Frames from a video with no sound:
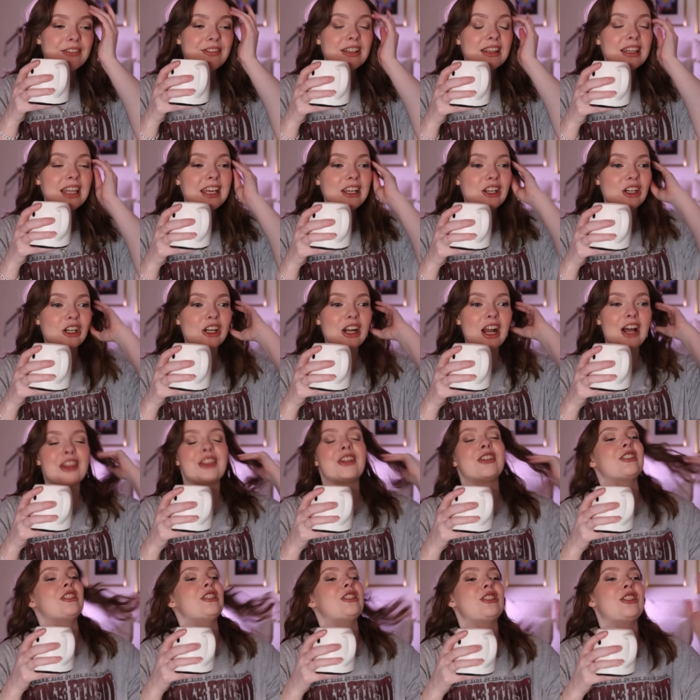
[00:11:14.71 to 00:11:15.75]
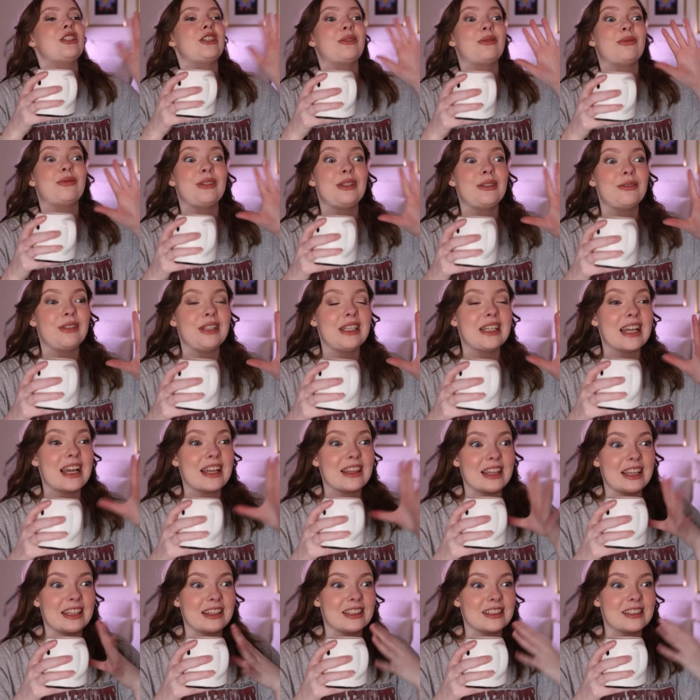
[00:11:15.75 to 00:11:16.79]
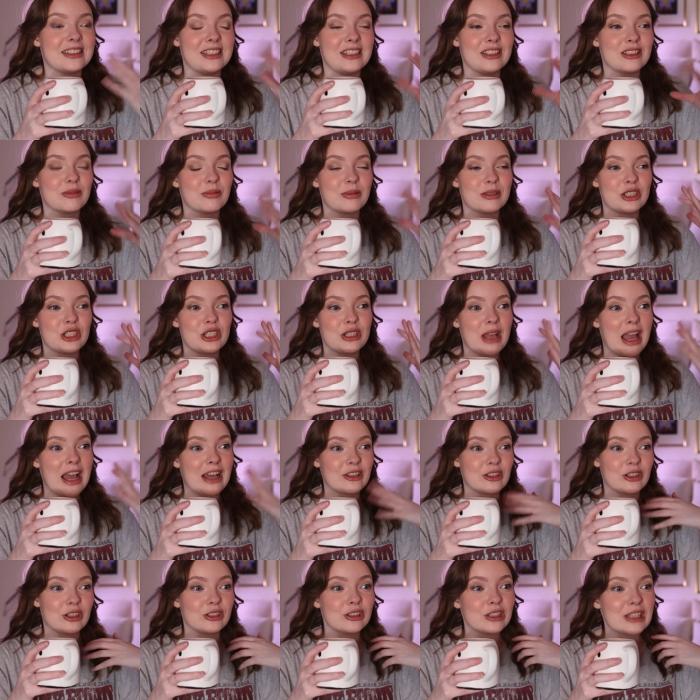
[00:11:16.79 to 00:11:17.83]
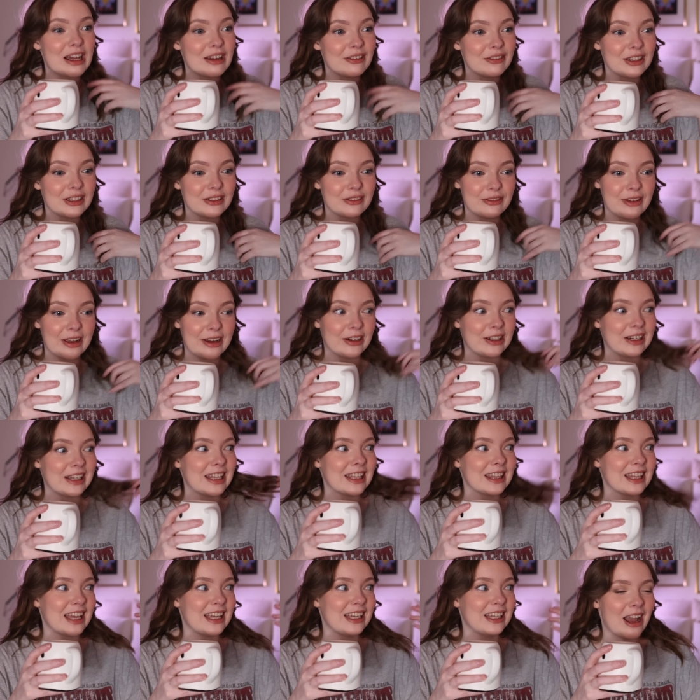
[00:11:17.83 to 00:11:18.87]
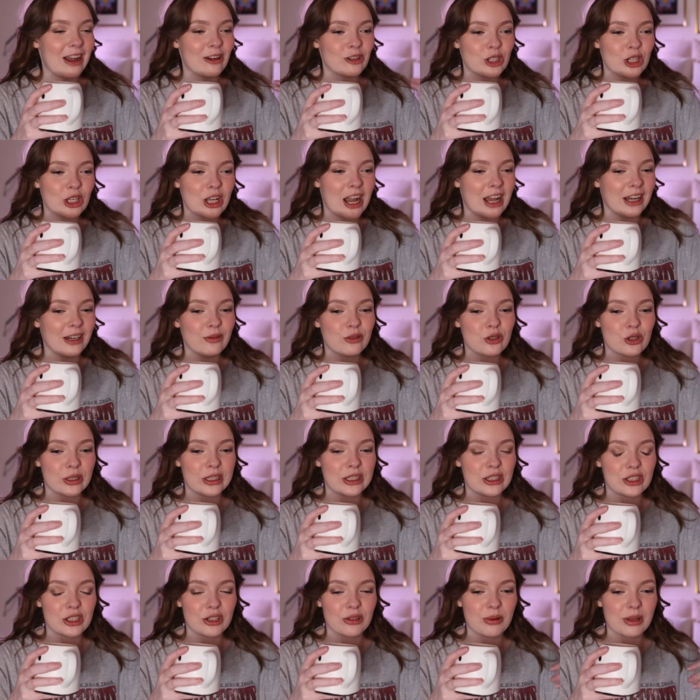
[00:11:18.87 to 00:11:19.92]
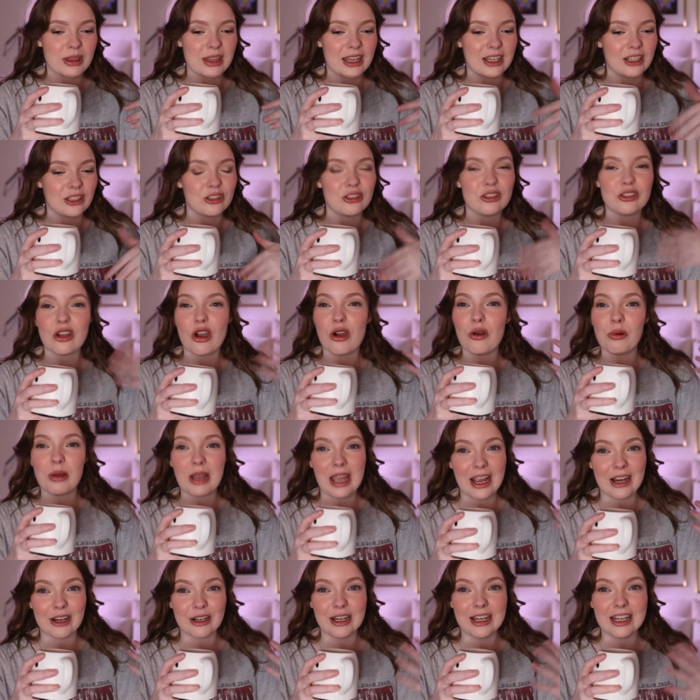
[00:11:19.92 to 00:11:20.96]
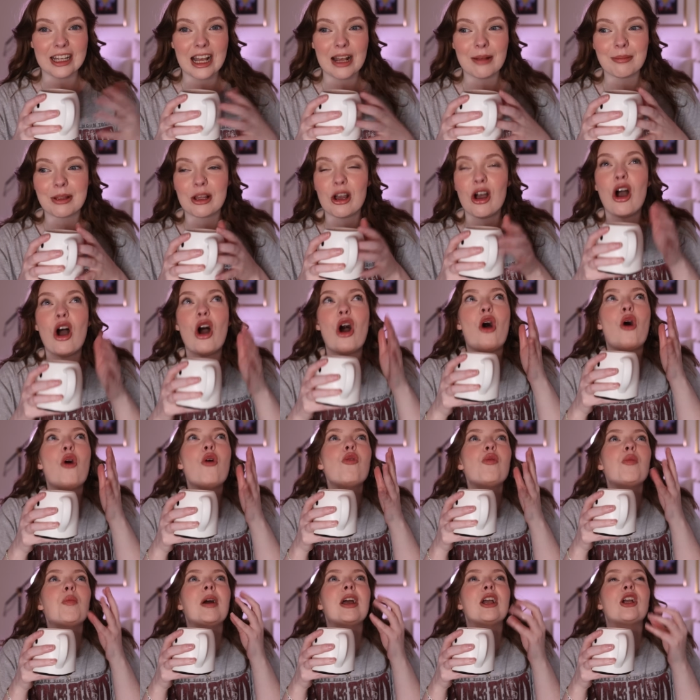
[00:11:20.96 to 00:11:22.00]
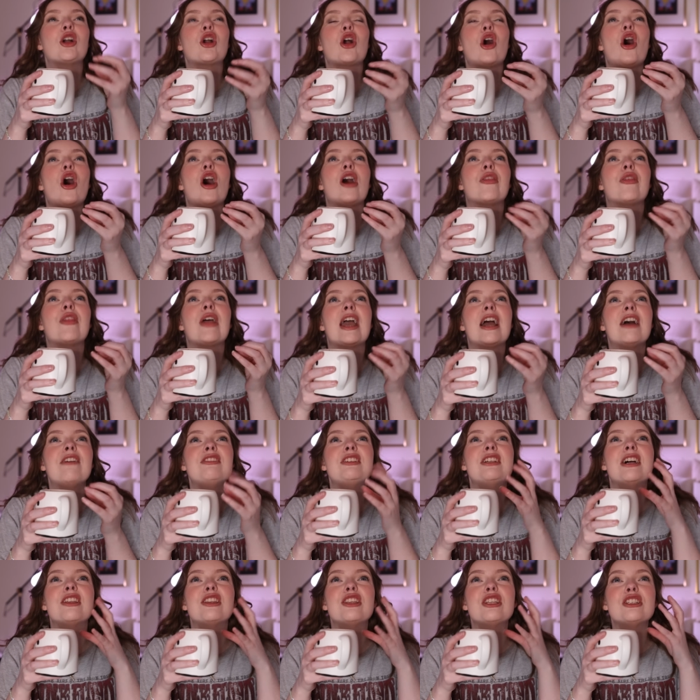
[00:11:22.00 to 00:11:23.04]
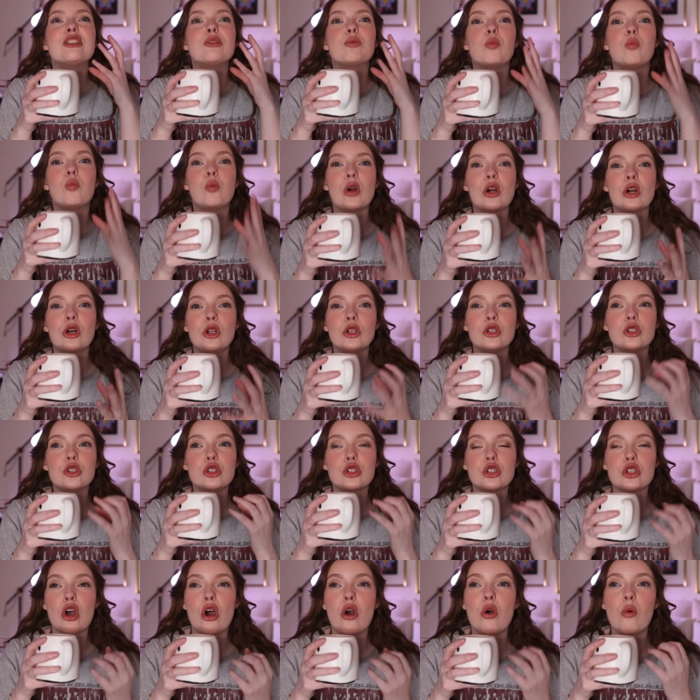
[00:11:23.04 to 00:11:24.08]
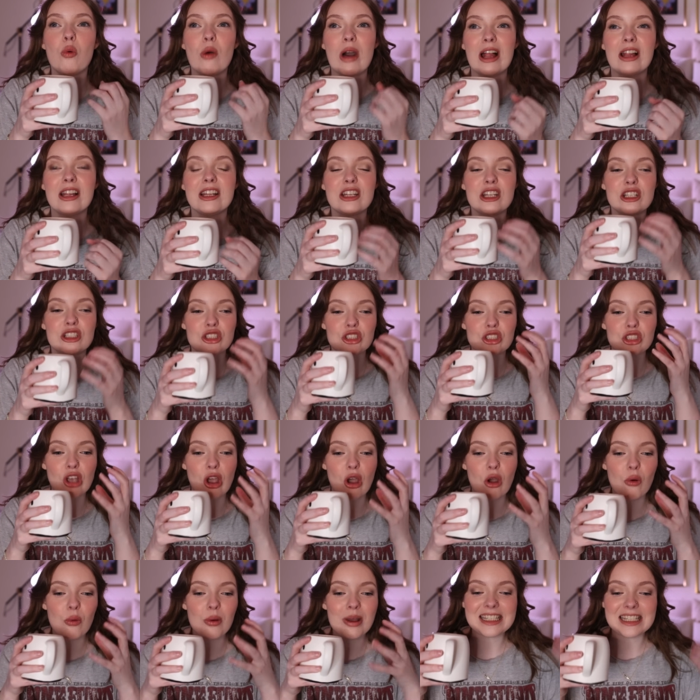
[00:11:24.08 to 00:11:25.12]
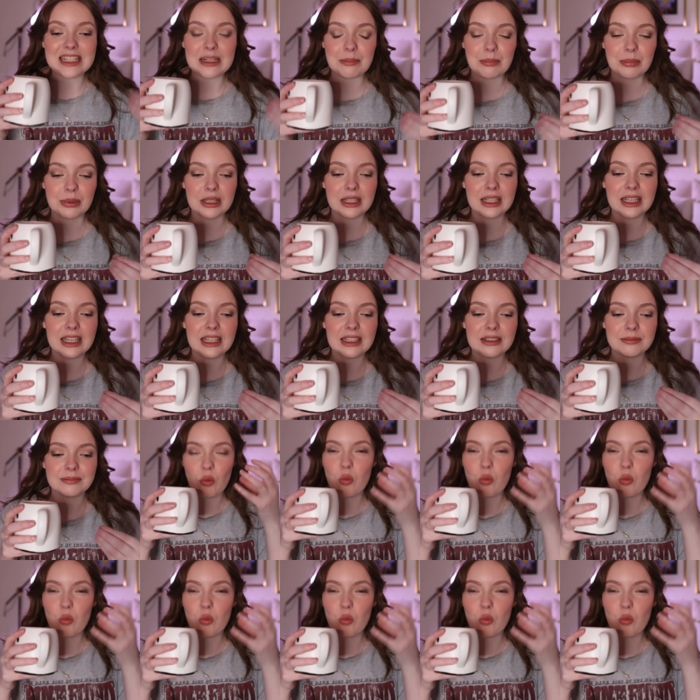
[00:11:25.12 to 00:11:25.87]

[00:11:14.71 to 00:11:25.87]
even like her other sister Vivi and like the scenes when she has her love in fairy and like how she kind of treats her with like no caring. I'm like, oh my god, they have done this world so well. It is so deeply